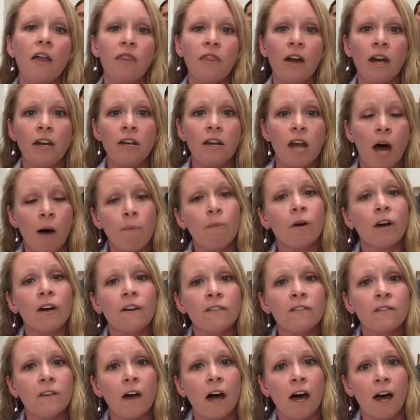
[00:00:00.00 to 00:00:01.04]
the number
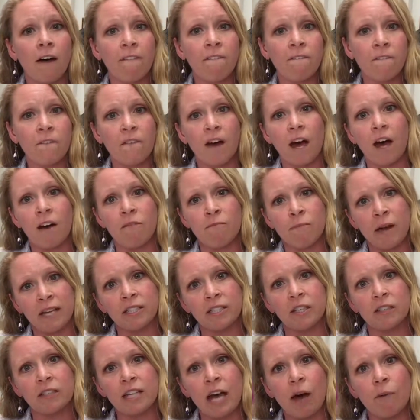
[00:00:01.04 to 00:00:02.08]
of
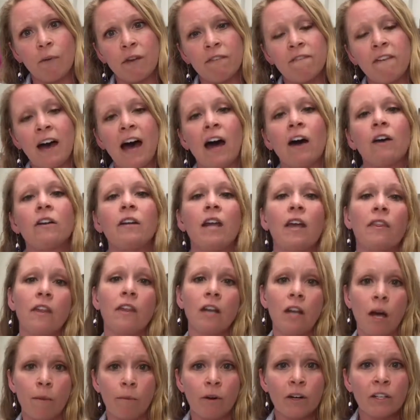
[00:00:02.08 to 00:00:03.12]
mussels that we found and the
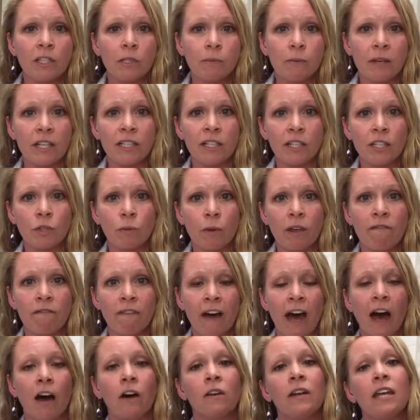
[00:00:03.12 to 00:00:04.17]
number of species we
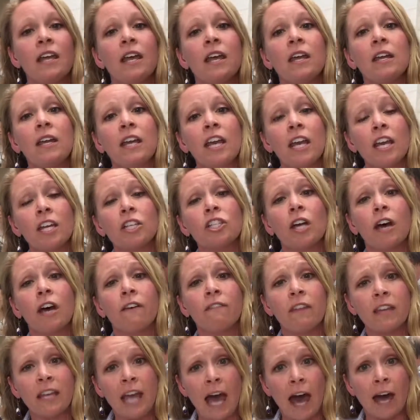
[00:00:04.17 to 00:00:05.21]
found in each
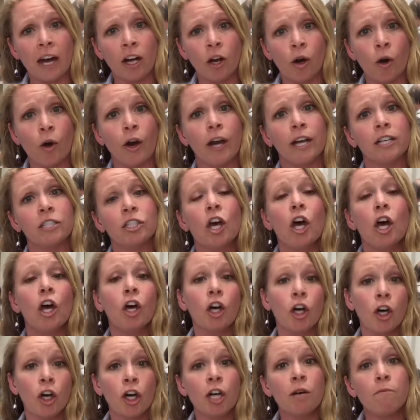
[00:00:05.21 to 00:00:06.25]
of the categories,
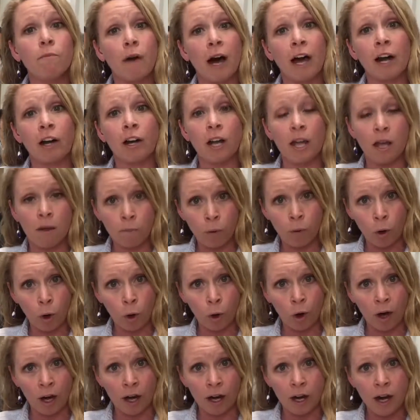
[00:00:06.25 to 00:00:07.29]
good, moderate, and
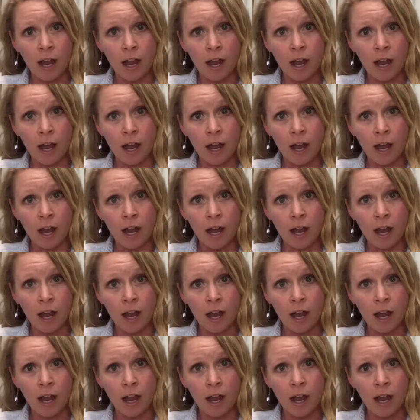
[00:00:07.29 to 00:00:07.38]
poor.